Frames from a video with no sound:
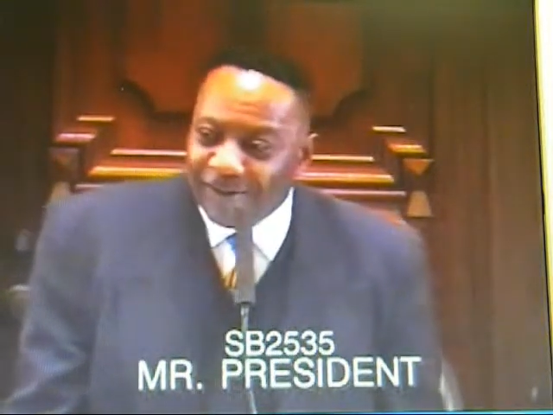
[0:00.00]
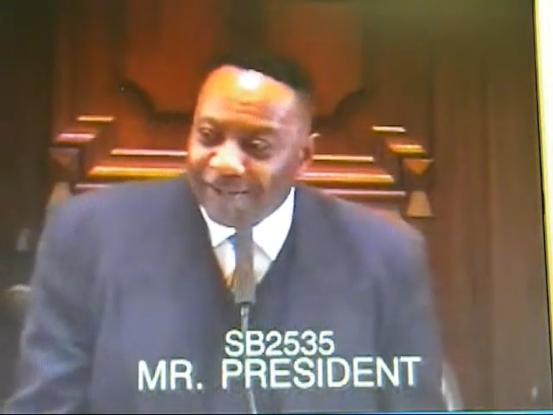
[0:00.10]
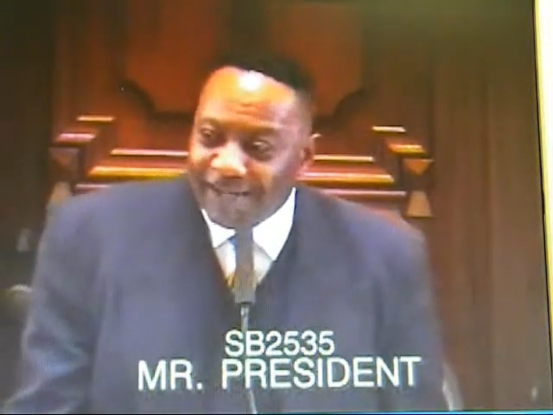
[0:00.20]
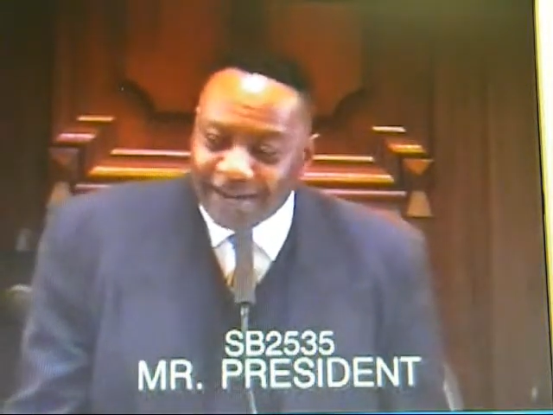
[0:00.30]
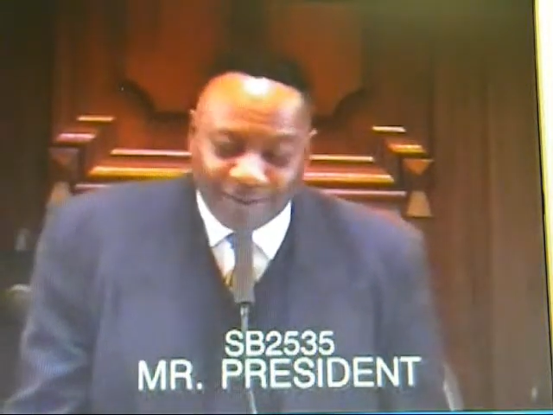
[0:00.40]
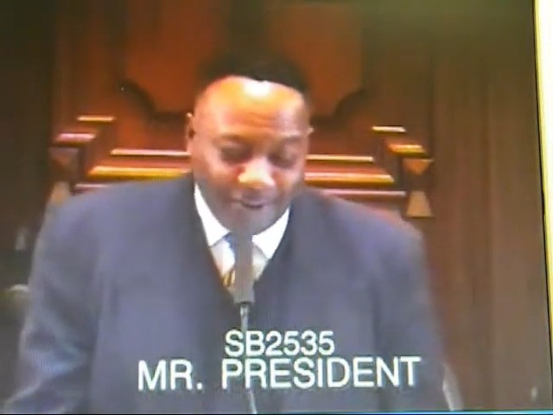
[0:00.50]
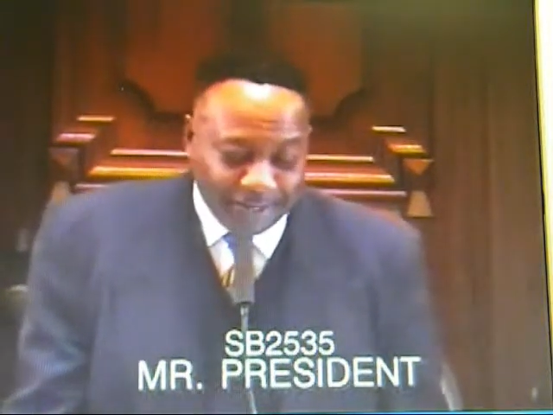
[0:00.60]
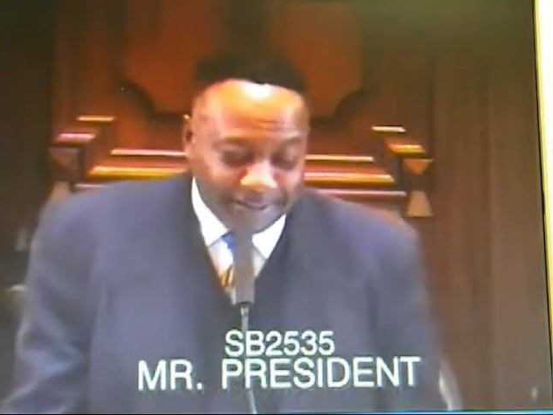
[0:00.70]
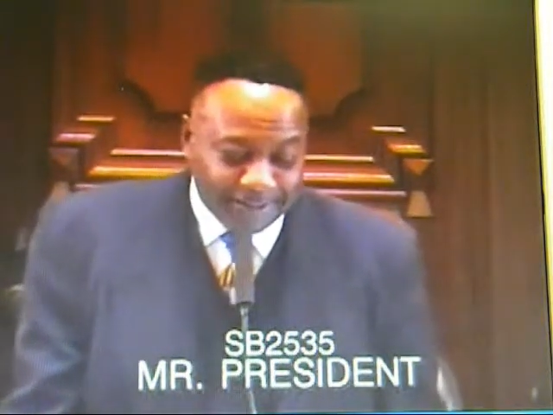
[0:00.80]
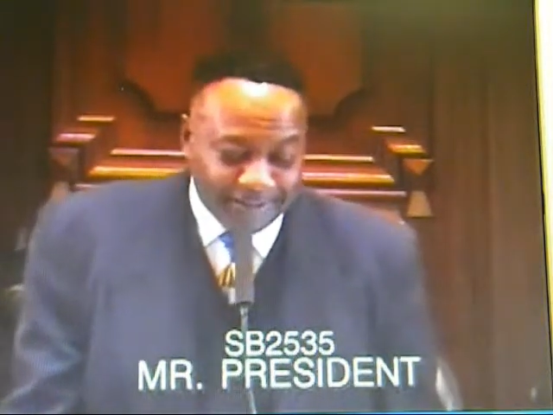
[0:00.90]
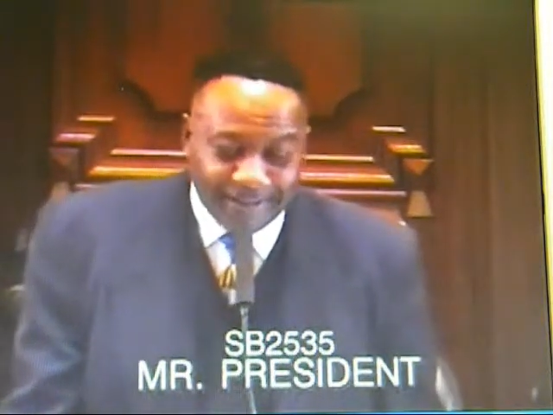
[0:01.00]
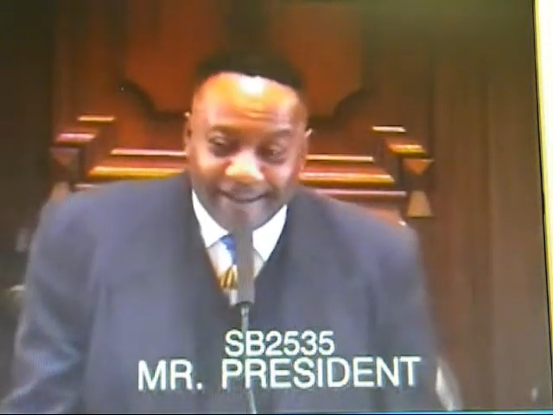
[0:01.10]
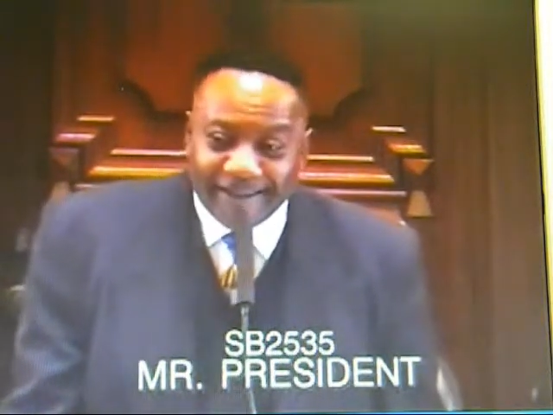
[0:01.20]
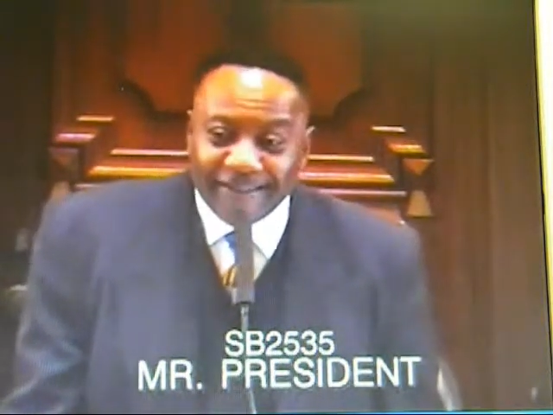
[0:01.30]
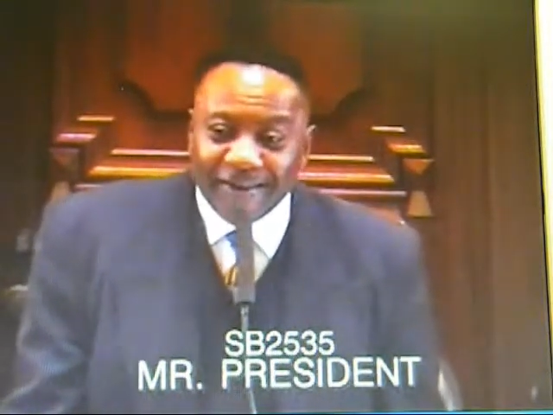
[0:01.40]
On that question,
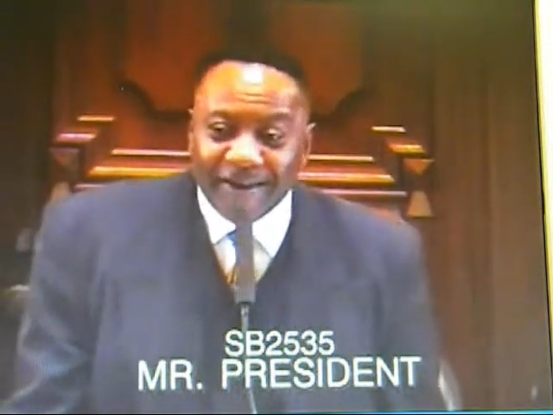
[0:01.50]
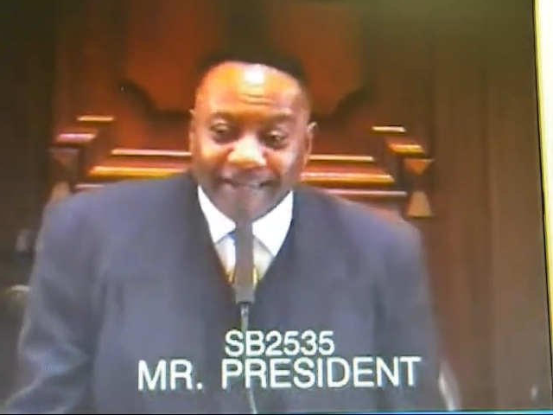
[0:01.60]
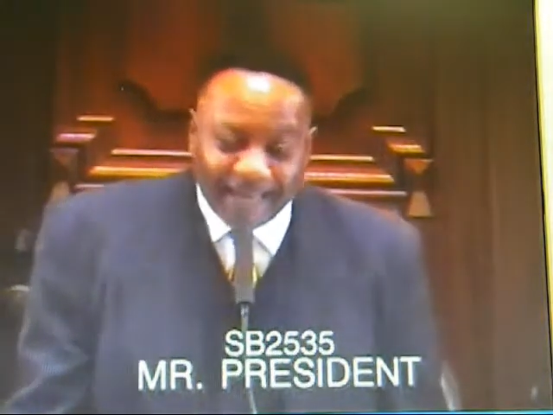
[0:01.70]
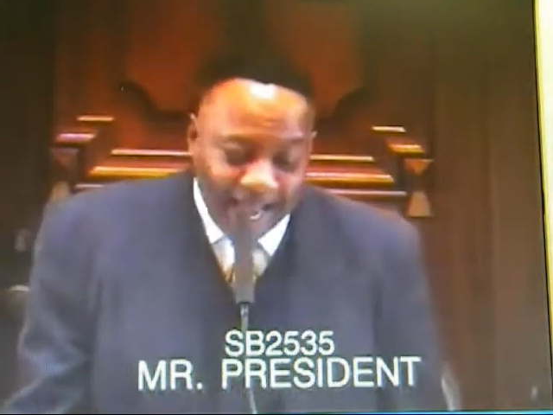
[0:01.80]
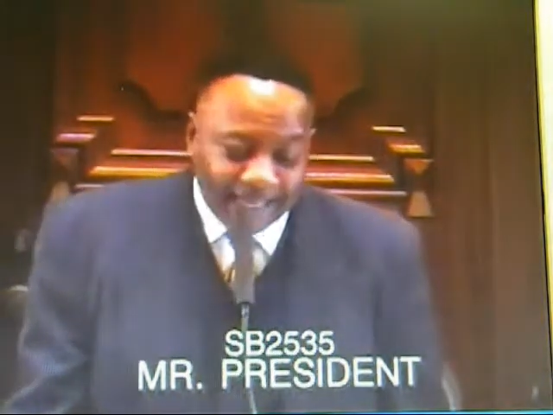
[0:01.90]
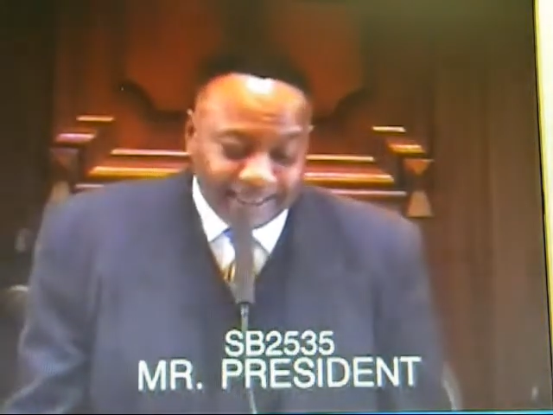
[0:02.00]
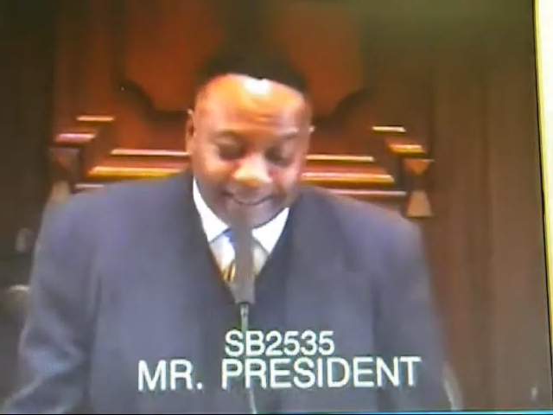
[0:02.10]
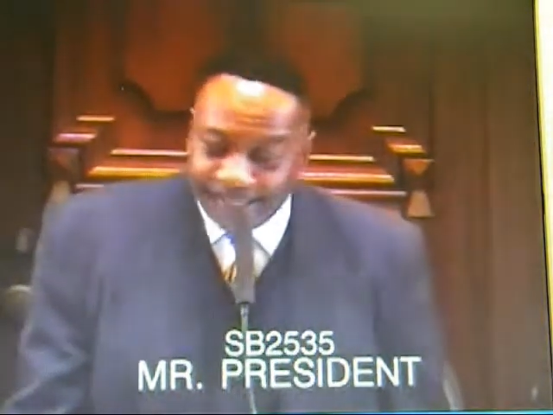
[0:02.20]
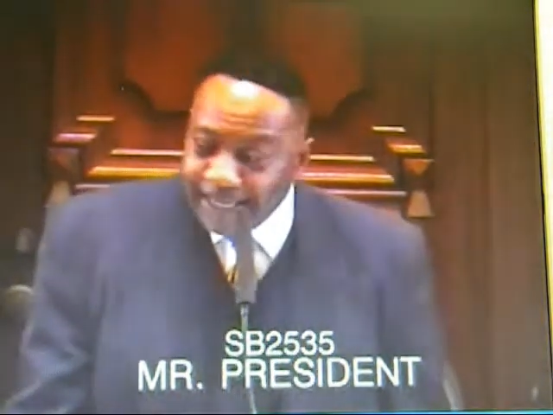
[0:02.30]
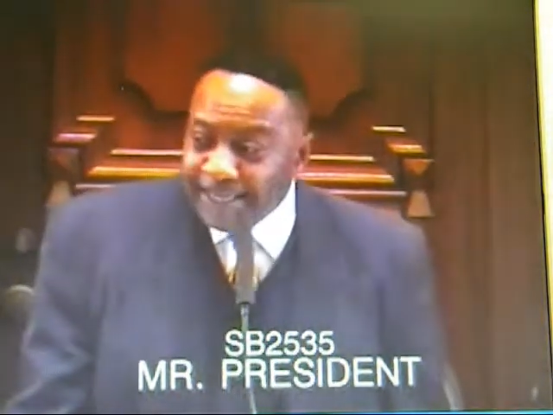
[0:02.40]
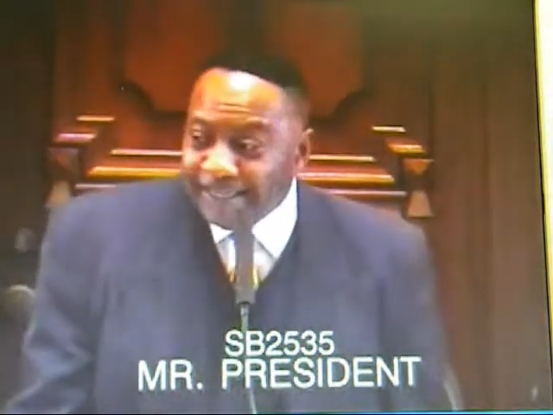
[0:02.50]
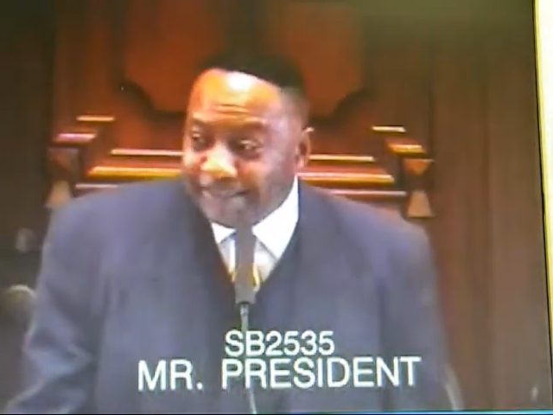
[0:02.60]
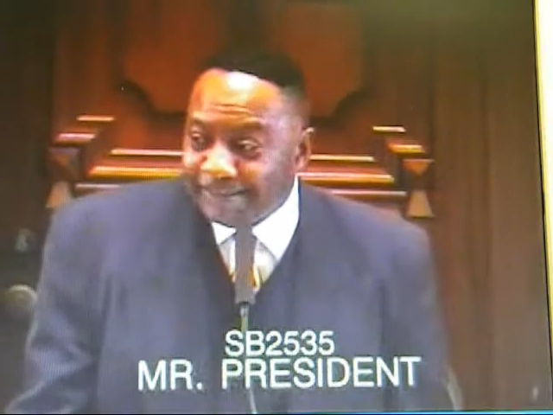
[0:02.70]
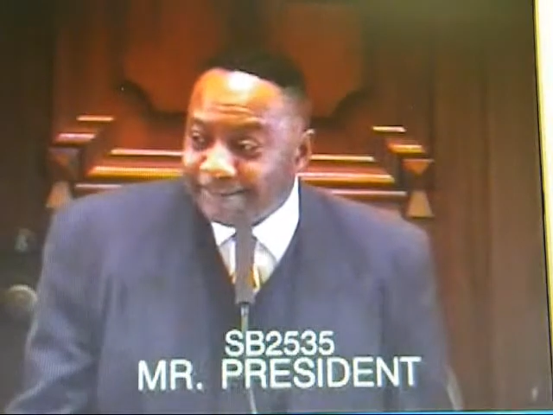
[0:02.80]
there are 19